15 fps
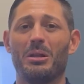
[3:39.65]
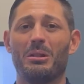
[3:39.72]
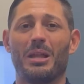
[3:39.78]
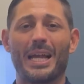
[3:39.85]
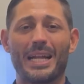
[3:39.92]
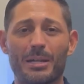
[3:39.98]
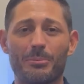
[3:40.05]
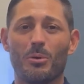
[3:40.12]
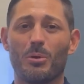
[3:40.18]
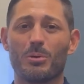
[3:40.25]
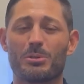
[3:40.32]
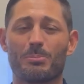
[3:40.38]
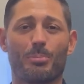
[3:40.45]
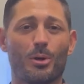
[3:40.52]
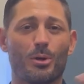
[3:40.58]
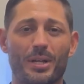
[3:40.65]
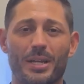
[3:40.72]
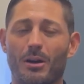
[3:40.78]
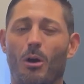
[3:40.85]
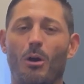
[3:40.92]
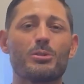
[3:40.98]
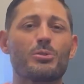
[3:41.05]
lightning bolts,
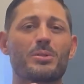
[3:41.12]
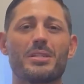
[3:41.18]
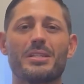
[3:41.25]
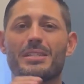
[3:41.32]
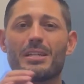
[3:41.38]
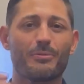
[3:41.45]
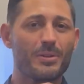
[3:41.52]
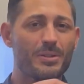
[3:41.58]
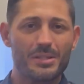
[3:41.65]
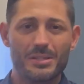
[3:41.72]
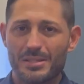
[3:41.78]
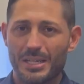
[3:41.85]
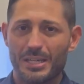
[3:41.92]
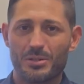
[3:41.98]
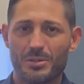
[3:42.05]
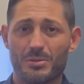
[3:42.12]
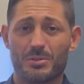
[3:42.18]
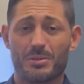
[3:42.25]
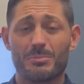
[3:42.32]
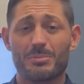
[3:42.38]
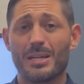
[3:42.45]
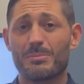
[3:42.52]
burning, all sorts of different sensations, or
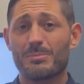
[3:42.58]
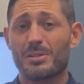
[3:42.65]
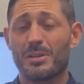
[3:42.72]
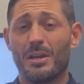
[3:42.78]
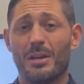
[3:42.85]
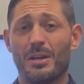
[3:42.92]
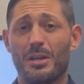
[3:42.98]
sometimes